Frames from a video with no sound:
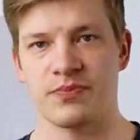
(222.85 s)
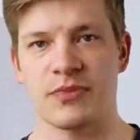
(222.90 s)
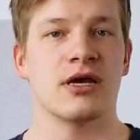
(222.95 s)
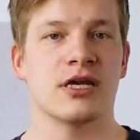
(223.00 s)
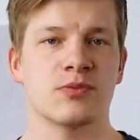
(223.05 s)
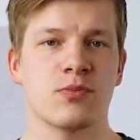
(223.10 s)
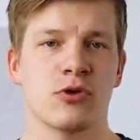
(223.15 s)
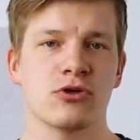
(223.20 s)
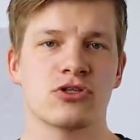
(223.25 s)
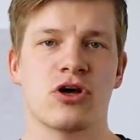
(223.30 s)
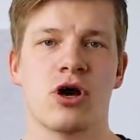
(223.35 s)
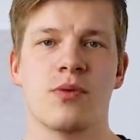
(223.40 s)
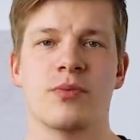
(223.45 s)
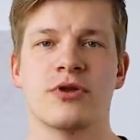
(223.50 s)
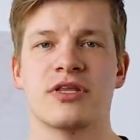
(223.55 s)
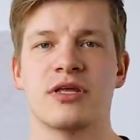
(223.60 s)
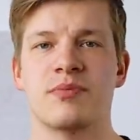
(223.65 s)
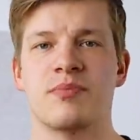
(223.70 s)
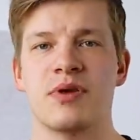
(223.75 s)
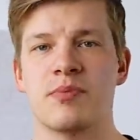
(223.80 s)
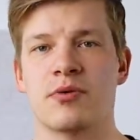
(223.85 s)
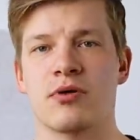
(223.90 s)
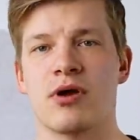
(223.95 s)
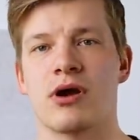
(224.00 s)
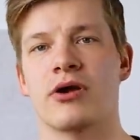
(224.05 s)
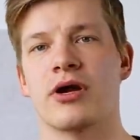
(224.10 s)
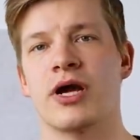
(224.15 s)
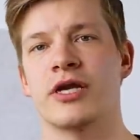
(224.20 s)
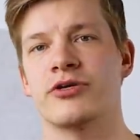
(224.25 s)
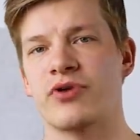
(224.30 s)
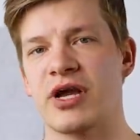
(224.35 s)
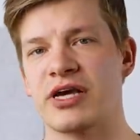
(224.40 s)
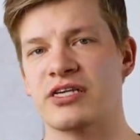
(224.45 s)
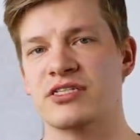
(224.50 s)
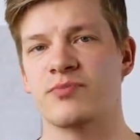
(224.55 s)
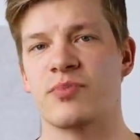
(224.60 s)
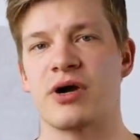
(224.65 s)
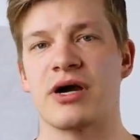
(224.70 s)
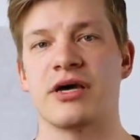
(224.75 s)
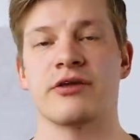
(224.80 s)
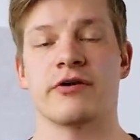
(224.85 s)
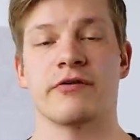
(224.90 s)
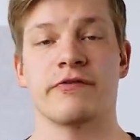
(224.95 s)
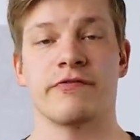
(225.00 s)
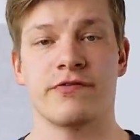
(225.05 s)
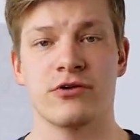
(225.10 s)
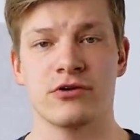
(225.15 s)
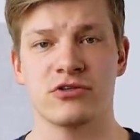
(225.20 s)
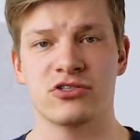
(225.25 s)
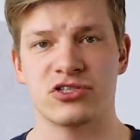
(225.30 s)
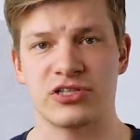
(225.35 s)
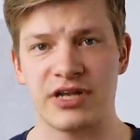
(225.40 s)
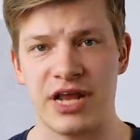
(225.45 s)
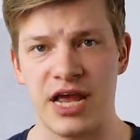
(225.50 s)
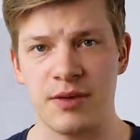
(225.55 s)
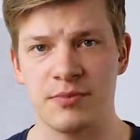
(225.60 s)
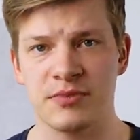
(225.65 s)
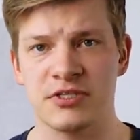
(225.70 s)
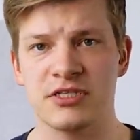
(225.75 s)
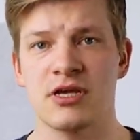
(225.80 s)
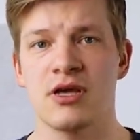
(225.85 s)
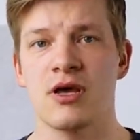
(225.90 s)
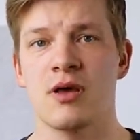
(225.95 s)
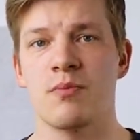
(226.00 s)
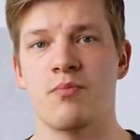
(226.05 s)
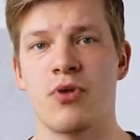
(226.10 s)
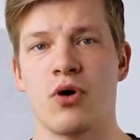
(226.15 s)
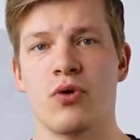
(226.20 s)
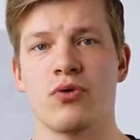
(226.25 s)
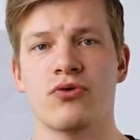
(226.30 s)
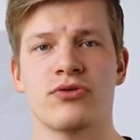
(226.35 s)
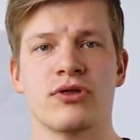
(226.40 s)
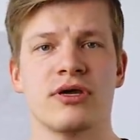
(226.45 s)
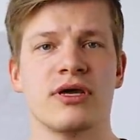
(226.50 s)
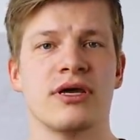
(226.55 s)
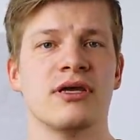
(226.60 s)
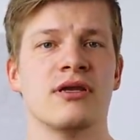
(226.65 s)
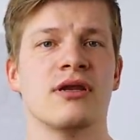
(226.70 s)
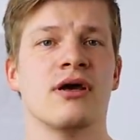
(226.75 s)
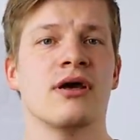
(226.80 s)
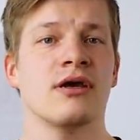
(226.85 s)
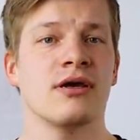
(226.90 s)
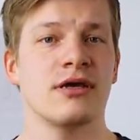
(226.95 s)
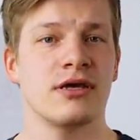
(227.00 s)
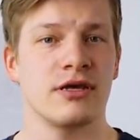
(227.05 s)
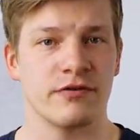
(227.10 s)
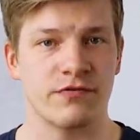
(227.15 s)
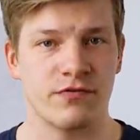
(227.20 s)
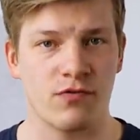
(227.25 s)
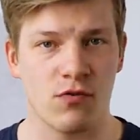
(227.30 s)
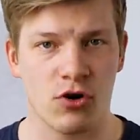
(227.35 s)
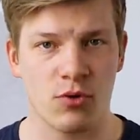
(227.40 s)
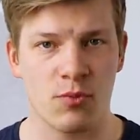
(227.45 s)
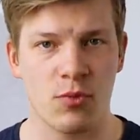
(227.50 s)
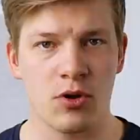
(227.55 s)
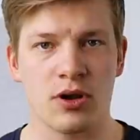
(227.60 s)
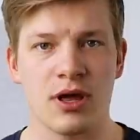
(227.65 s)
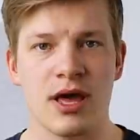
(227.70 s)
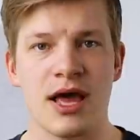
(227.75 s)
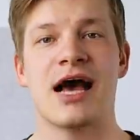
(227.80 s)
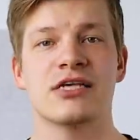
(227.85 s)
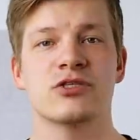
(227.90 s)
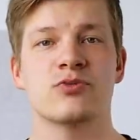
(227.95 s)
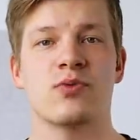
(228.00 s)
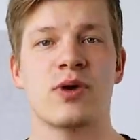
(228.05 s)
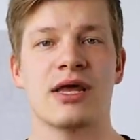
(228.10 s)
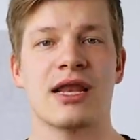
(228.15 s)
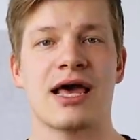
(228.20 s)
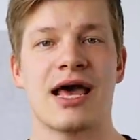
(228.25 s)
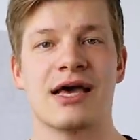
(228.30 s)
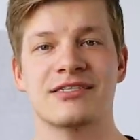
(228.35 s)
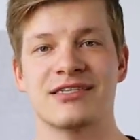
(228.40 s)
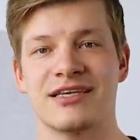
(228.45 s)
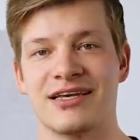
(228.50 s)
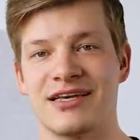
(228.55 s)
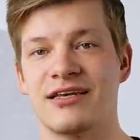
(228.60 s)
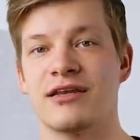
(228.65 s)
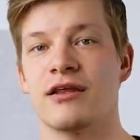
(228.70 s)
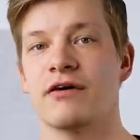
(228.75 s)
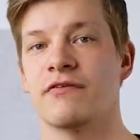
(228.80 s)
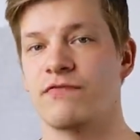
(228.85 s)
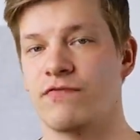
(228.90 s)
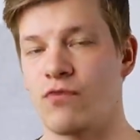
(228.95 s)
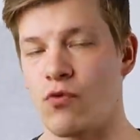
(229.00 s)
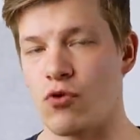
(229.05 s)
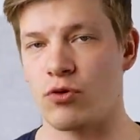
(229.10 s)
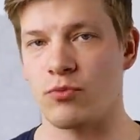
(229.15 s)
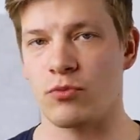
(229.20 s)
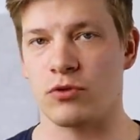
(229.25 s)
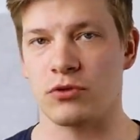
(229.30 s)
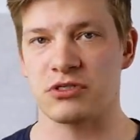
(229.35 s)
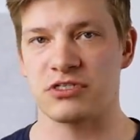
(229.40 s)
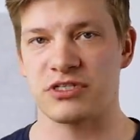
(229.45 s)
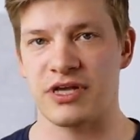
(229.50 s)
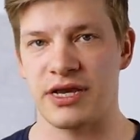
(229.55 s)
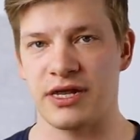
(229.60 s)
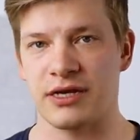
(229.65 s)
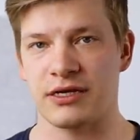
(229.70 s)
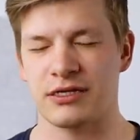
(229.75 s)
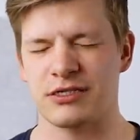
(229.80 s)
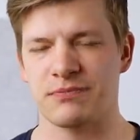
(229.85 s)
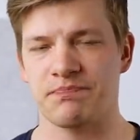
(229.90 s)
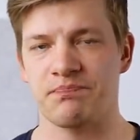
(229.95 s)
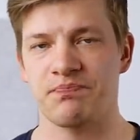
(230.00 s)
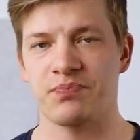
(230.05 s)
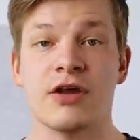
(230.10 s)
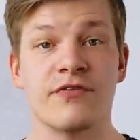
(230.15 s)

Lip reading: It is most common that people are addressed by their first names, both in informal as well as in formal settings.